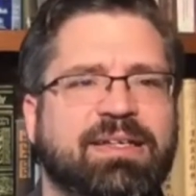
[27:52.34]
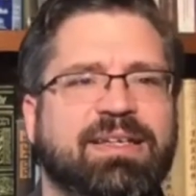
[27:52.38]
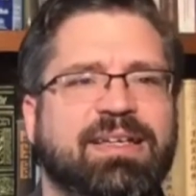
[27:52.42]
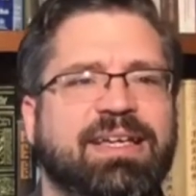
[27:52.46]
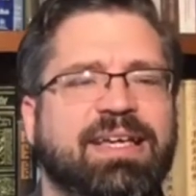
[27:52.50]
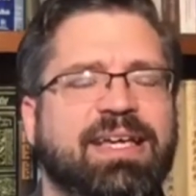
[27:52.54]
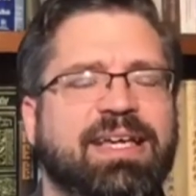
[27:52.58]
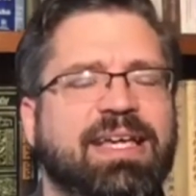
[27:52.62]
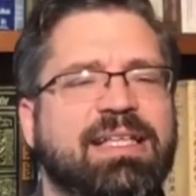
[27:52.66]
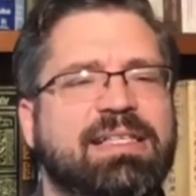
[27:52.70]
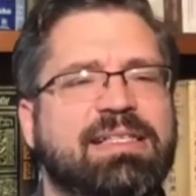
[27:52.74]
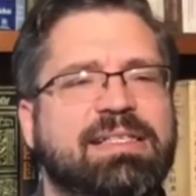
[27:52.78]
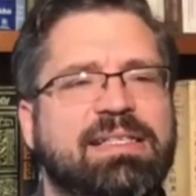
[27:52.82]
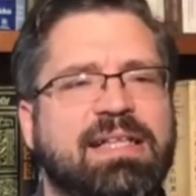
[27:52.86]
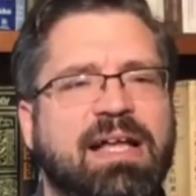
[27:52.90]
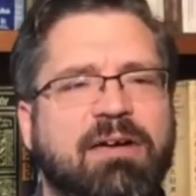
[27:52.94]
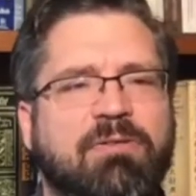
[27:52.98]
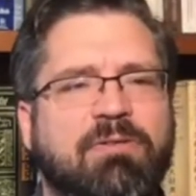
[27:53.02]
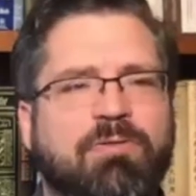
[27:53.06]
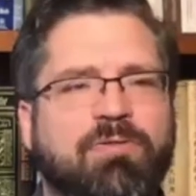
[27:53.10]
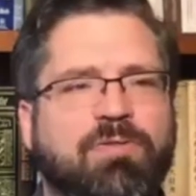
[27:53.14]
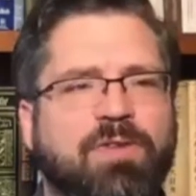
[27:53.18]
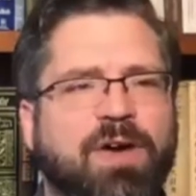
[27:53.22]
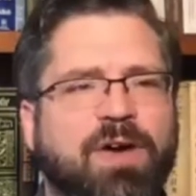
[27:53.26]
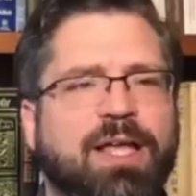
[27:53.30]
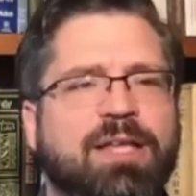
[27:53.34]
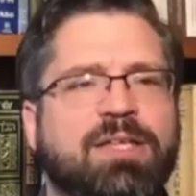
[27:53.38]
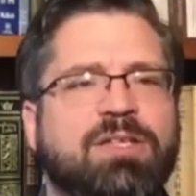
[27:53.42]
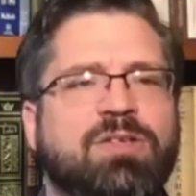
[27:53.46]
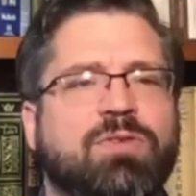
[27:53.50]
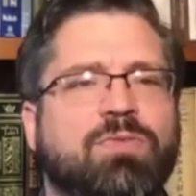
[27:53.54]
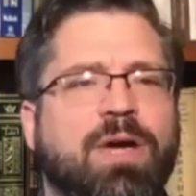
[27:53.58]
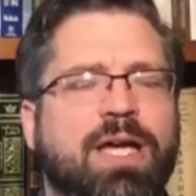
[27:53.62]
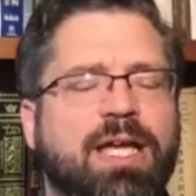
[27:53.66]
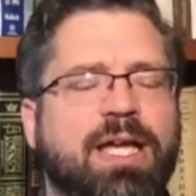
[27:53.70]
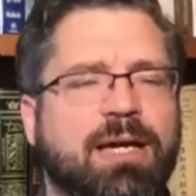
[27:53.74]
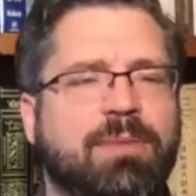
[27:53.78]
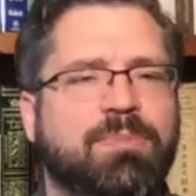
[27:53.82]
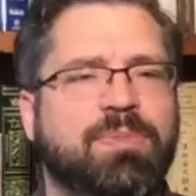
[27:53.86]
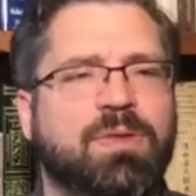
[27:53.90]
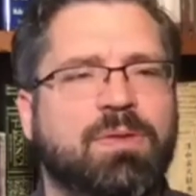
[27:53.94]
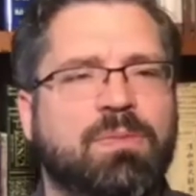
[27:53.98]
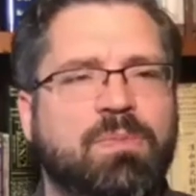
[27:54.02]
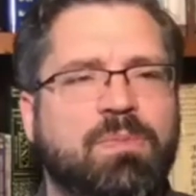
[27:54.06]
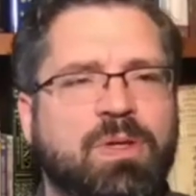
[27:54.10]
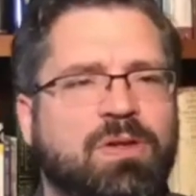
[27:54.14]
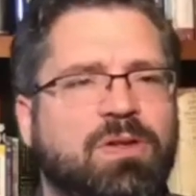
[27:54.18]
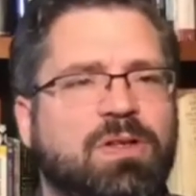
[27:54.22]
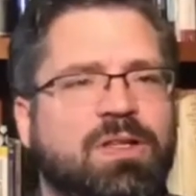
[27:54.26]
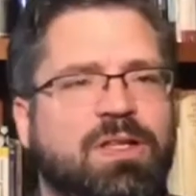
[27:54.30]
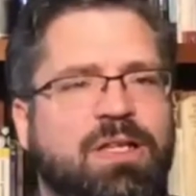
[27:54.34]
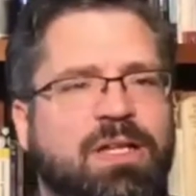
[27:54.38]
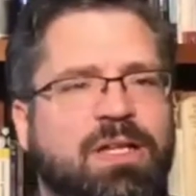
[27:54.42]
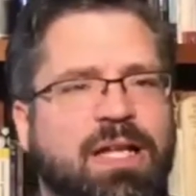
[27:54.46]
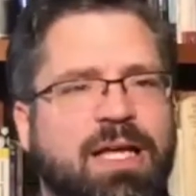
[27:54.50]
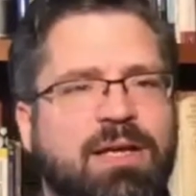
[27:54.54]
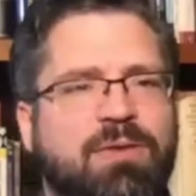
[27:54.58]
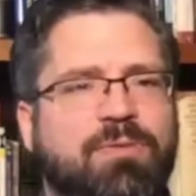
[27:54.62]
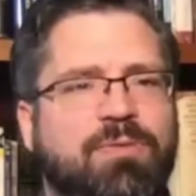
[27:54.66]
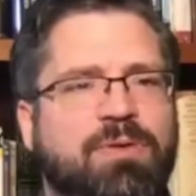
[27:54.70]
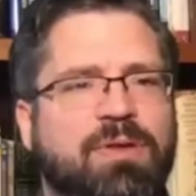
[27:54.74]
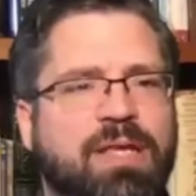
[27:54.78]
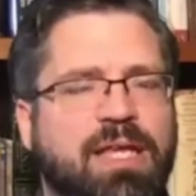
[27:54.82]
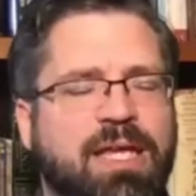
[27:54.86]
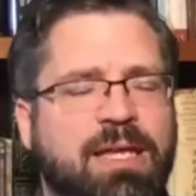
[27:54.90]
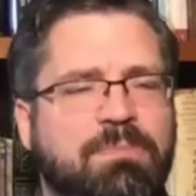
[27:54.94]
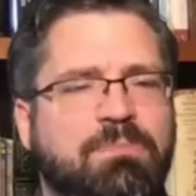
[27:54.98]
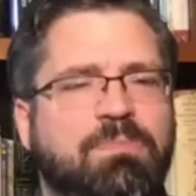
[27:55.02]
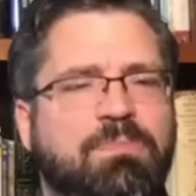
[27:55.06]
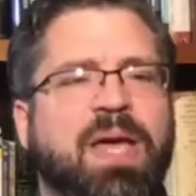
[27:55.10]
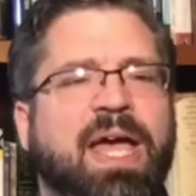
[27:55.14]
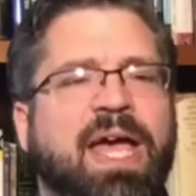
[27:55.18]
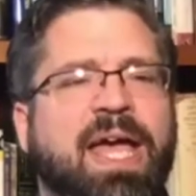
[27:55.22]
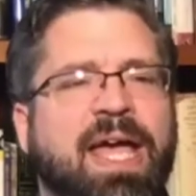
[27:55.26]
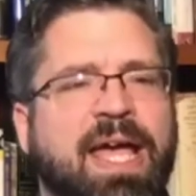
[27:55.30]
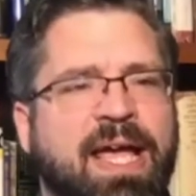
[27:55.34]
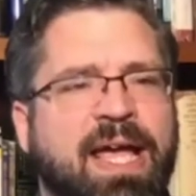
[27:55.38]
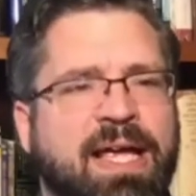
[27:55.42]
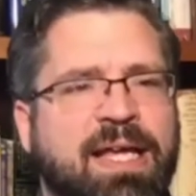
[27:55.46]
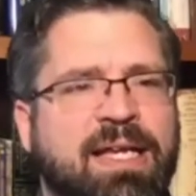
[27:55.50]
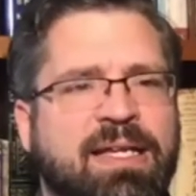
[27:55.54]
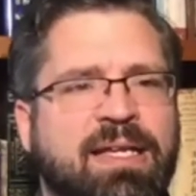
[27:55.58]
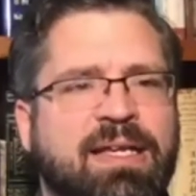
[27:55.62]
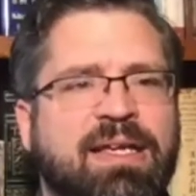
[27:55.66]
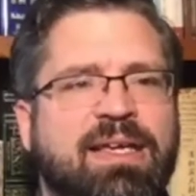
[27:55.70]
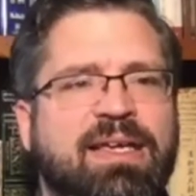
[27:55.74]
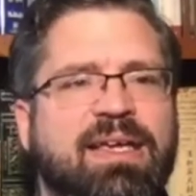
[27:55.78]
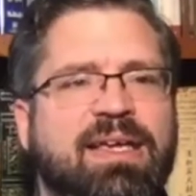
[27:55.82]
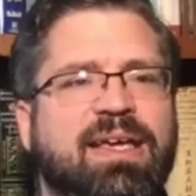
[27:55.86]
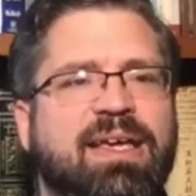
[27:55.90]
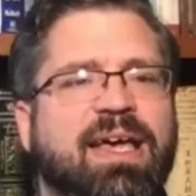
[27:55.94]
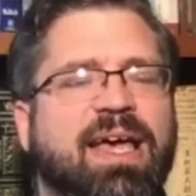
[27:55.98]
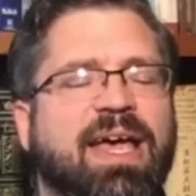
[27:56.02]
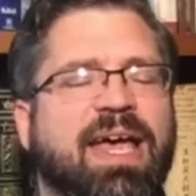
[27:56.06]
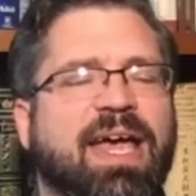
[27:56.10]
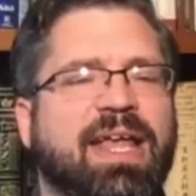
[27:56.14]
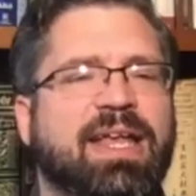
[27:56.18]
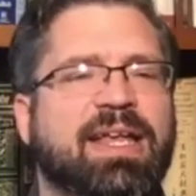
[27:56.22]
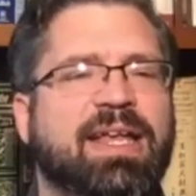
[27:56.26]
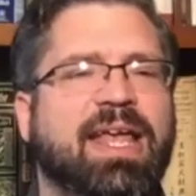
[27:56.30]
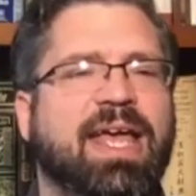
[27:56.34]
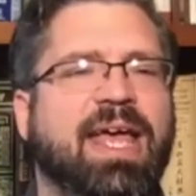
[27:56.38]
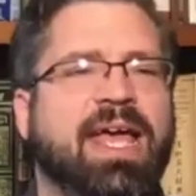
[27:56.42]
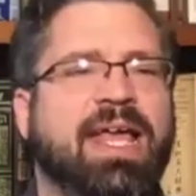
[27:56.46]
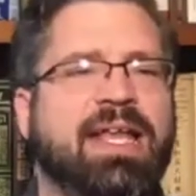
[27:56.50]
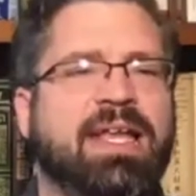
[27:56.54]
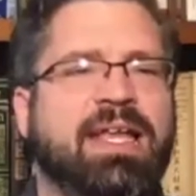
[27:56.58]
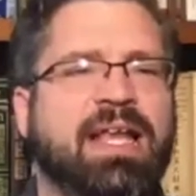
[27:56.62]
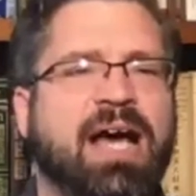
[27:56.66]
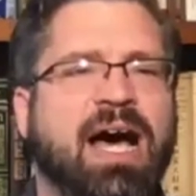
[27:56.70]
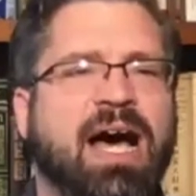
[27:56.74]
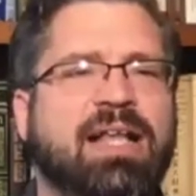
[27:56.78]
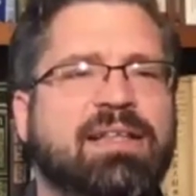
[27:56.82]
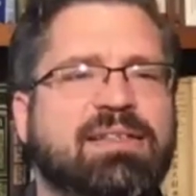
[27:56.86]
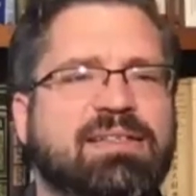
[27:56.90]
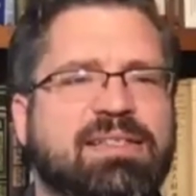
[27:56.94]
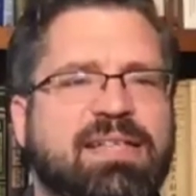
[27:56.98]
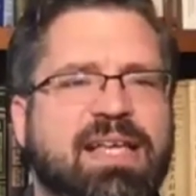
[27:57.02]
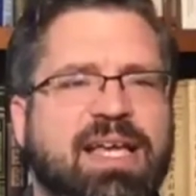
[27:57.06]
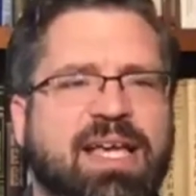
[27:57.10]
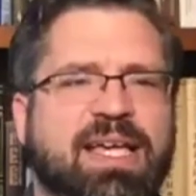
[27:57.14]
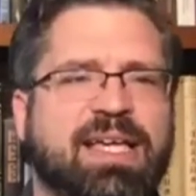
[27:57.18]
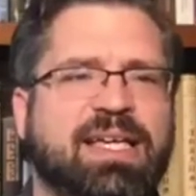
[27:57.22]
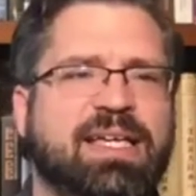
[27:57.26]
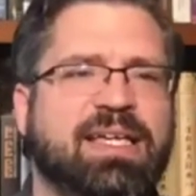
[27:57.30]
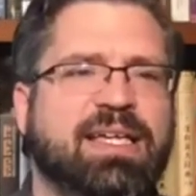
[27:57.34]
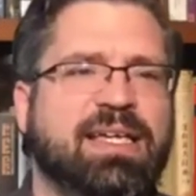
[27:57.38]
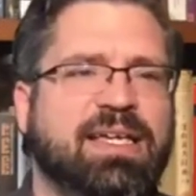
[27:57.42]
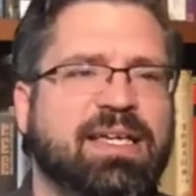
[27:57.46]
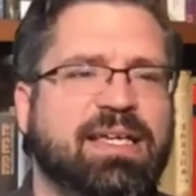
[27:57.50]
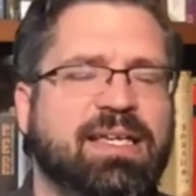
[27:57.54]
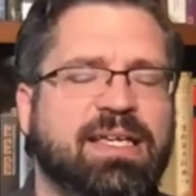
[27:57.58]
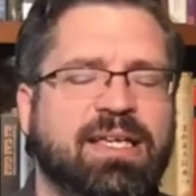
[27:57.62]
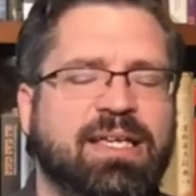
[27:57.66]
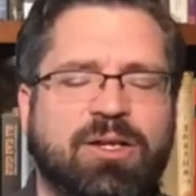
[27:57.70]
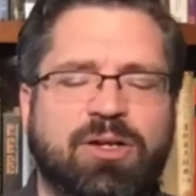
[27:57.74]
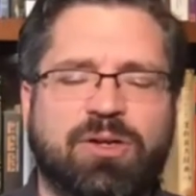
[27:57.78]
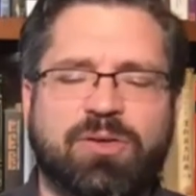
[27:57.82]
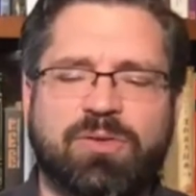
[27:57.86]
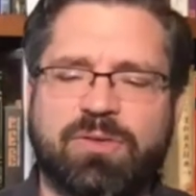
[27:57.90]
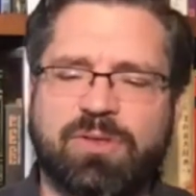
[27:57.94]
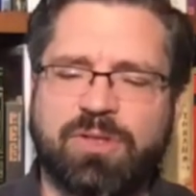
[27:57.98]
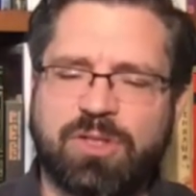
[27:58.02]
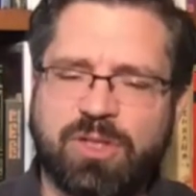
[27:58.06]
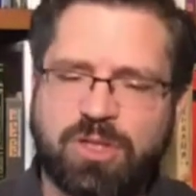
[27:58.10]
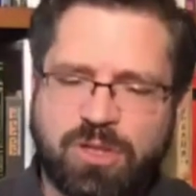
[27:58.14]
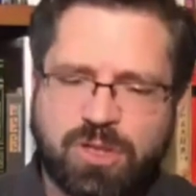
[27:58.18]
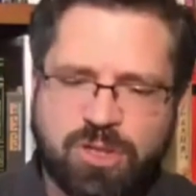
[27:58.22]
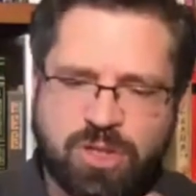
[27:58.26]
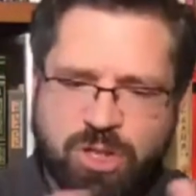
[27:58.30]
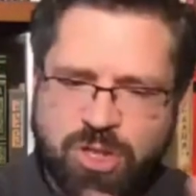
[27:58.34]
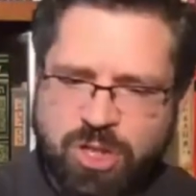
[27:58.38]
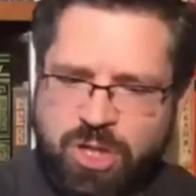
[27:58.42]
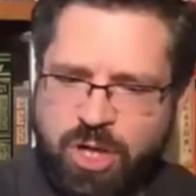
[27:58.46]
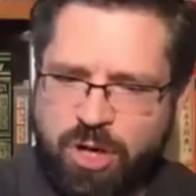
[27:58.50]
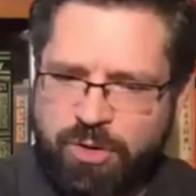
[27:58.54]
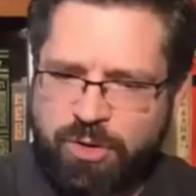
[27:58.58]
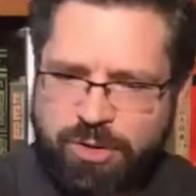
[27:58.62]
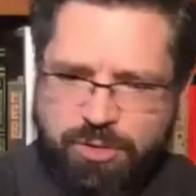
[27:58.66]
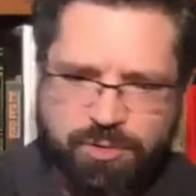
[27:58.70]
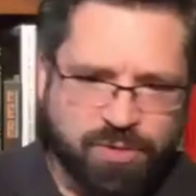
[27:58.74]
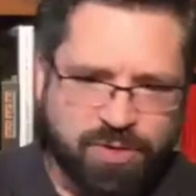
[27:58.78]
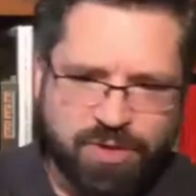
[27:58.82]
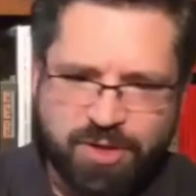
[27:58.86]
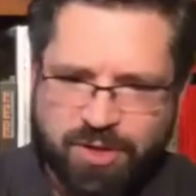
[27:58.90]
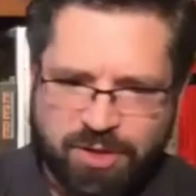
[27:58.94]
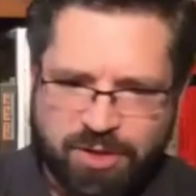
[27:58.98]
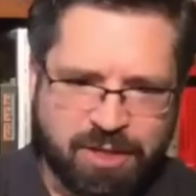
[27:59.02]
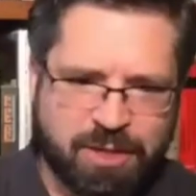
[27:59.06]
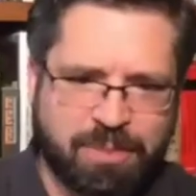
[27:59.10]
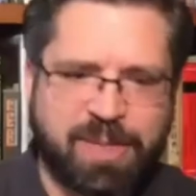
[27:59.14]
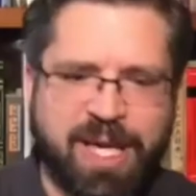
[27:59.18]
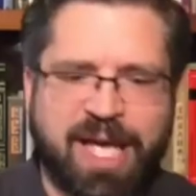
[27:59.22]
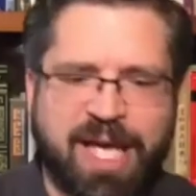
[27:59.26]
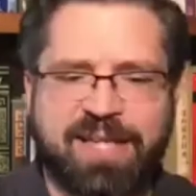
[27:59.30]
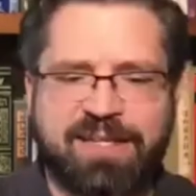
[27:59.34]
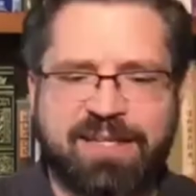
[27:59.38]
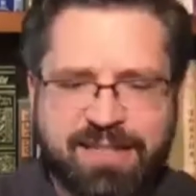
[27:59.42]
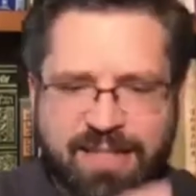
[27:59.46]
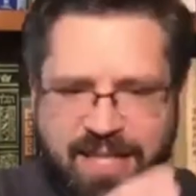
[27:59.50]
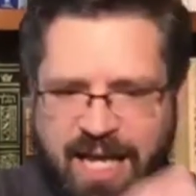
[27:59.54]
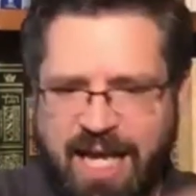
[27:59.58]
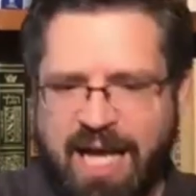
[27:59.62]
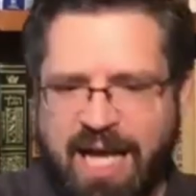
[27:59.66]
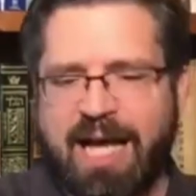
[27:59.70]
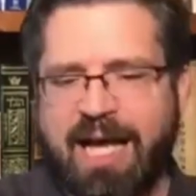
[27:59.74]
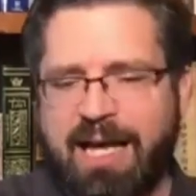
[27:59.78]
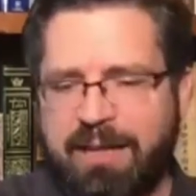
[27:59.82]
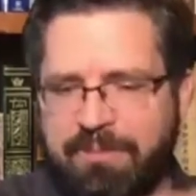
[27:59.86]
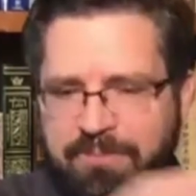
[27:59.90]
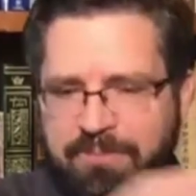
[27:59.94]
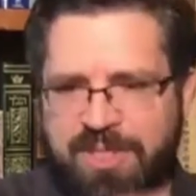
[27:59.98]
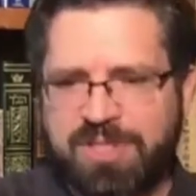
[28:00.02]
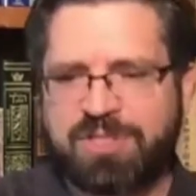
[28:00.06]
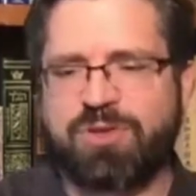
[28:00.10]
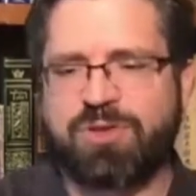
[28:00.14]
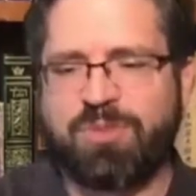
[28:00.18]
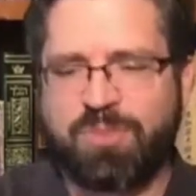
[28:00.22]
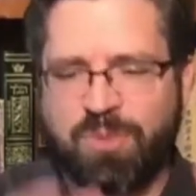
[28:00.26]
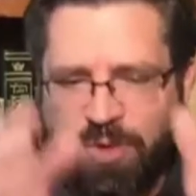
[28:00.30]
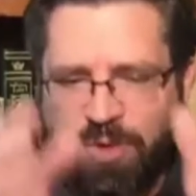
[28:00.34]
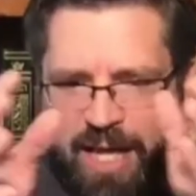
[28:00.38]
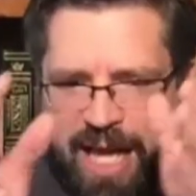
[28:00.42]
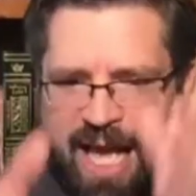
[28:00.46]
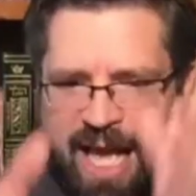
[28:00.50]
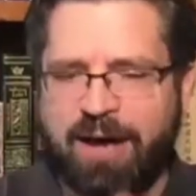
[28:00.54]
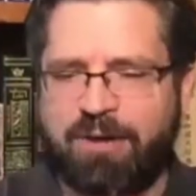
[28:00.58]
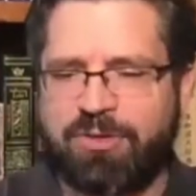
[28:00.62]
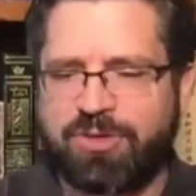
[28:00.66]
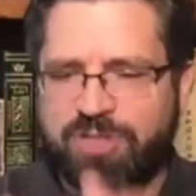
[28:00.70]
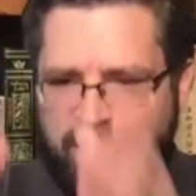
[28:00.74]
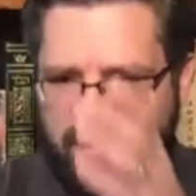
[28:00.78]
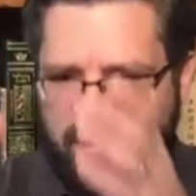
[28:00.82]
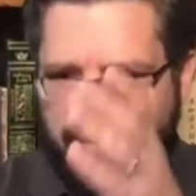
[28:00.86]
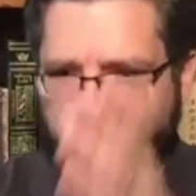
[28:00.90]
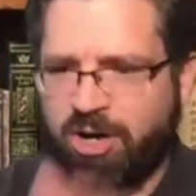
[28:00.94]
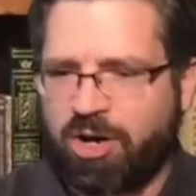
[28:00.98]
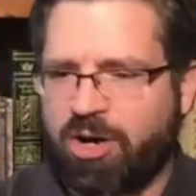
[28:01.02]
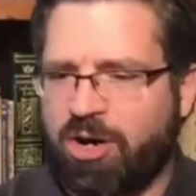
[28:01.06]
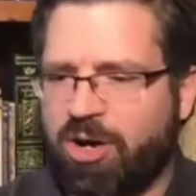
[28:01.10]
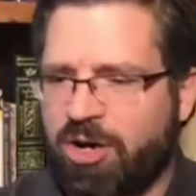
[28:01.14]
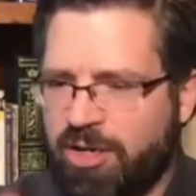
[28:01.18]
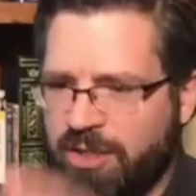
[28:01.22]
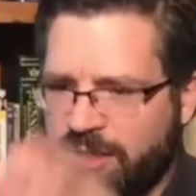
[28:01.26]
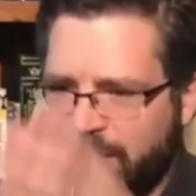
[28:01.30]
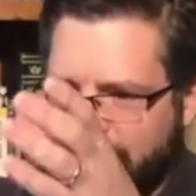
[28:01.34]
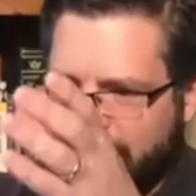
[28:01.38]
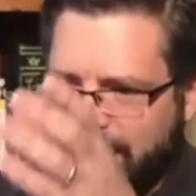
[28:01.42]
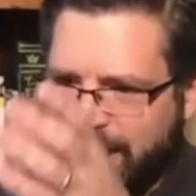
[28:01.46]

It's not fun to wake up in the middle of the night in pain and not say, you know, you go through your lament, "Ah, I'm miserable, ouch, I hurt,